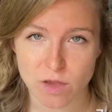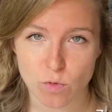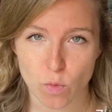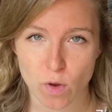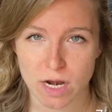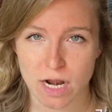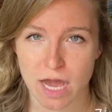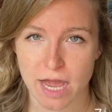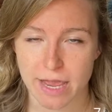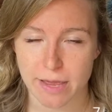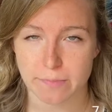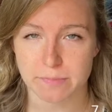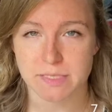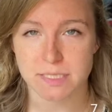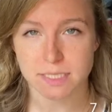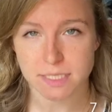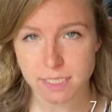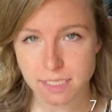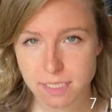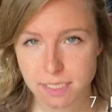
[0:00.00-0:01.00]
when I am
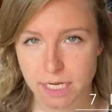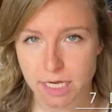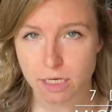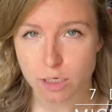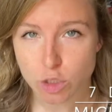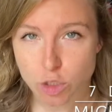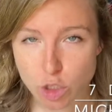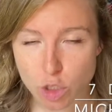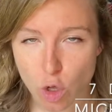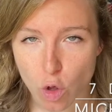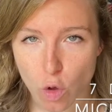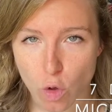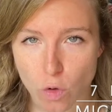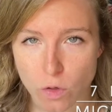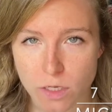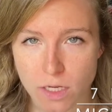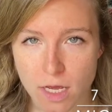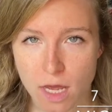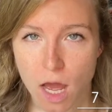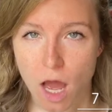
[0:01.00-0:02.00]
16 years old